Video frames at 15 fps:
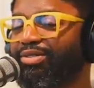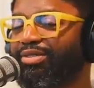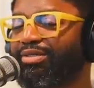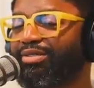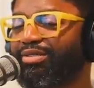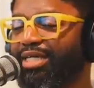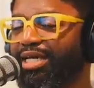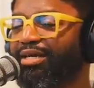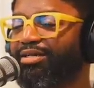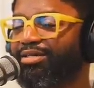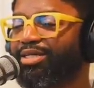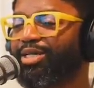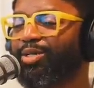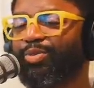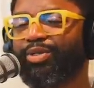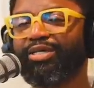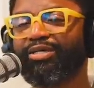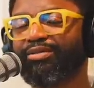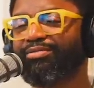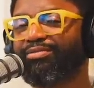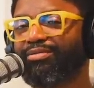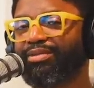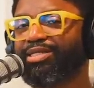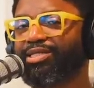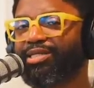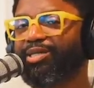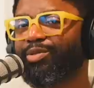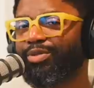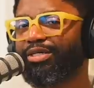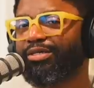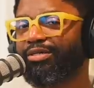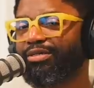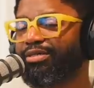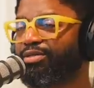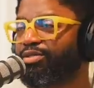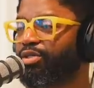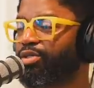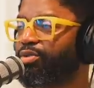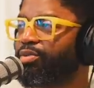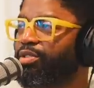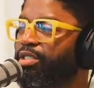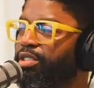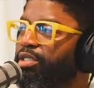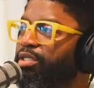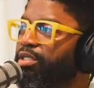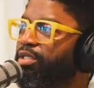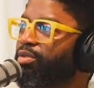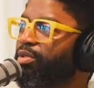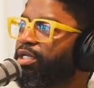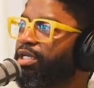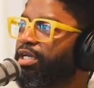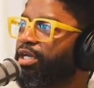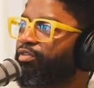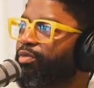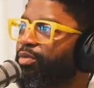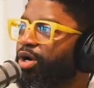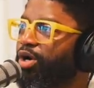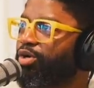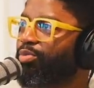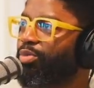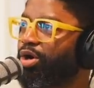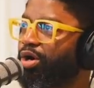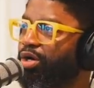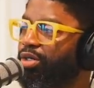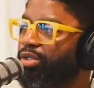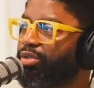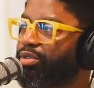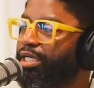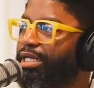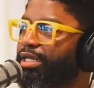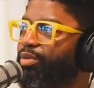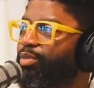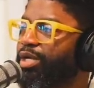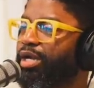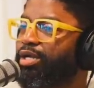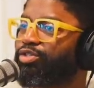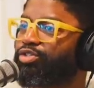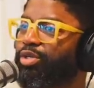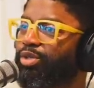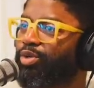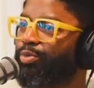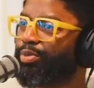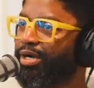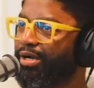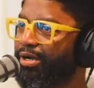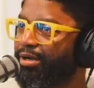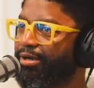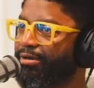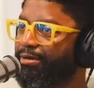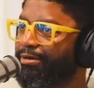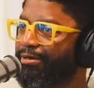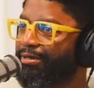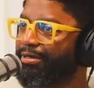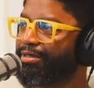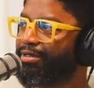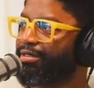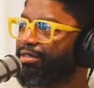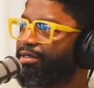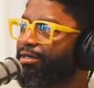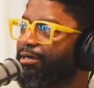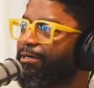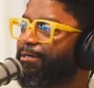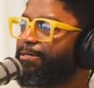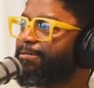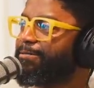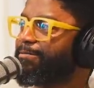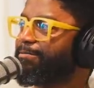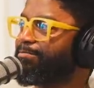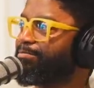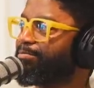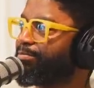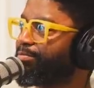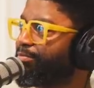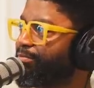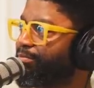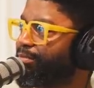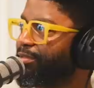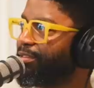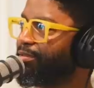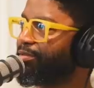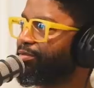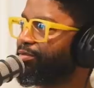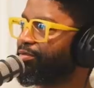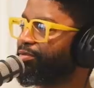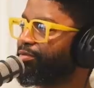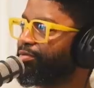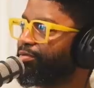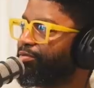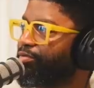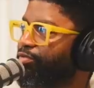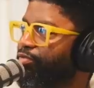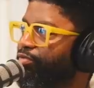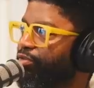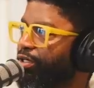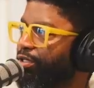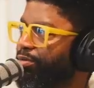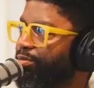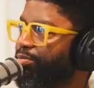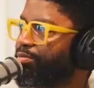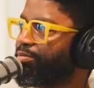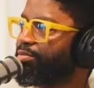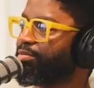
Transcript: yeah, it's gonna be it's gonna be good. So we're gonna hear from her tomorrow, and then we got a solo pod um, from.